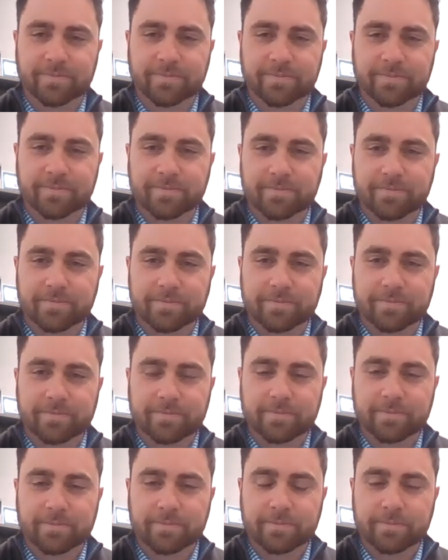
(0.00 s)

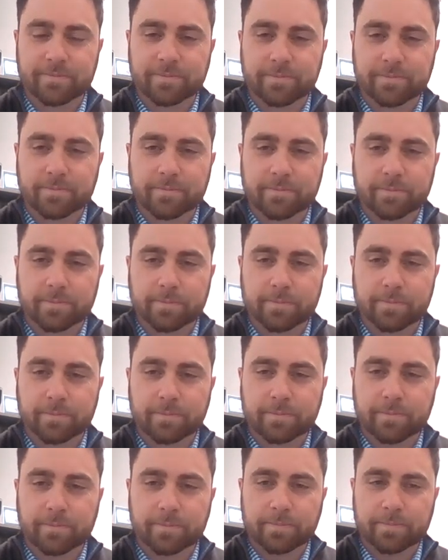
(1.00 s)

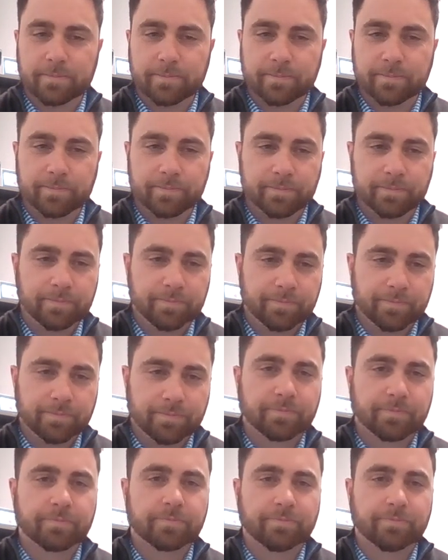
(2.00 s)

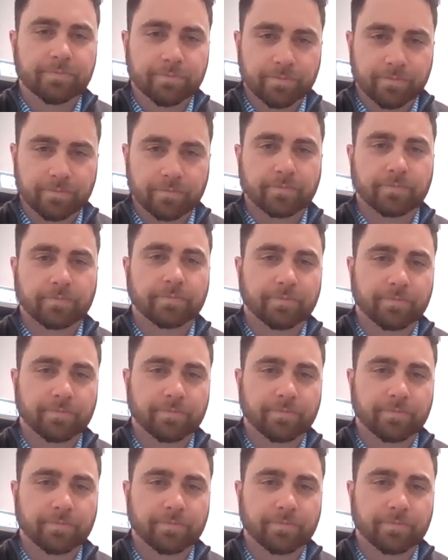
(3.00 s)
[no speech]